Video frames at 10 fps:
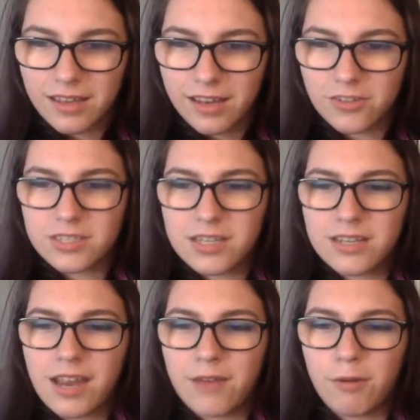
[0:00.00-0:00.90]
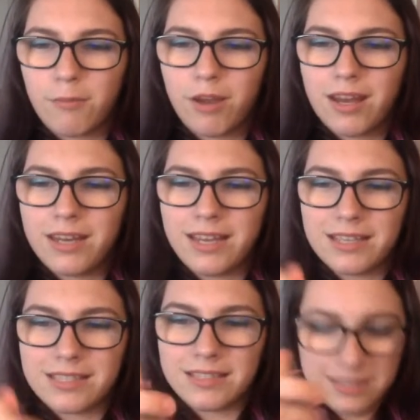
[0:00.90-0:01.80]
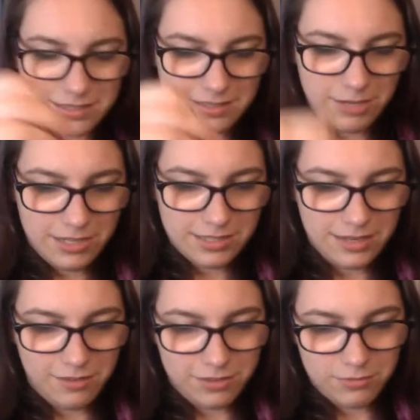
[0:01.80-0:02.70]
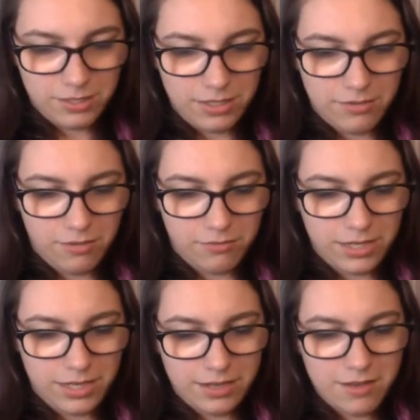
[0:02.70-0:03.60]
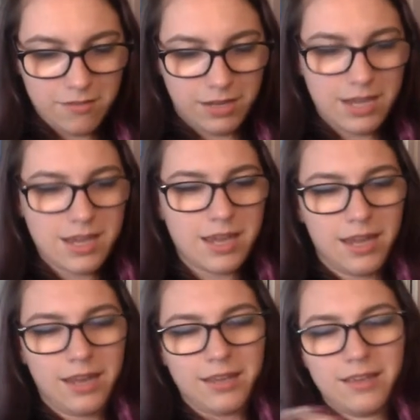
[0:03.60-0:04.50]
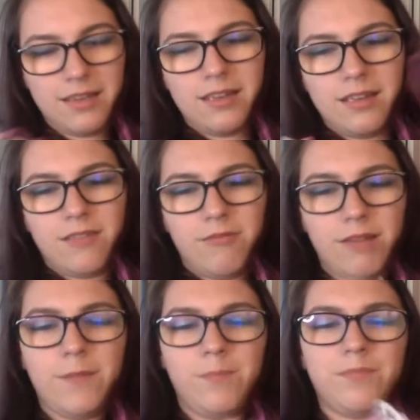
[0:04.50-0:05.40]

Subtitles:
You can just untie it and rebraid it. Yes, that's being said, it looks really good already. Okay! Well.